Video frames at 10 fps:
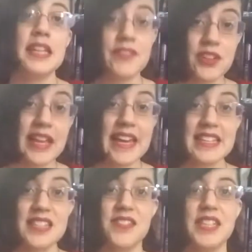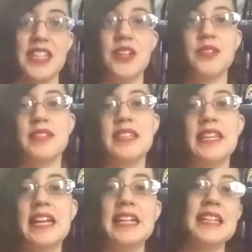If you like this video,
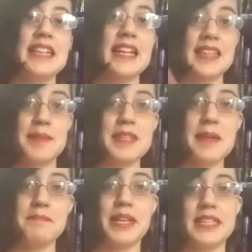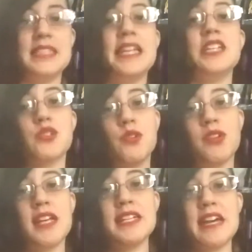then click that thumbs up button and
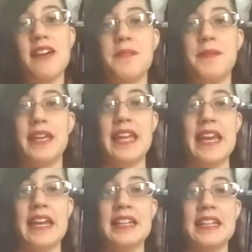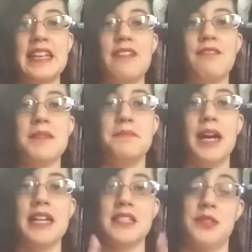scroll on down a bit and click that red
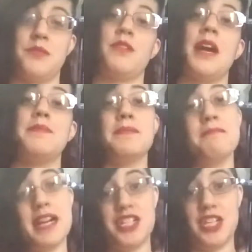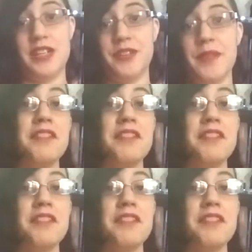box to subscribe to my channel,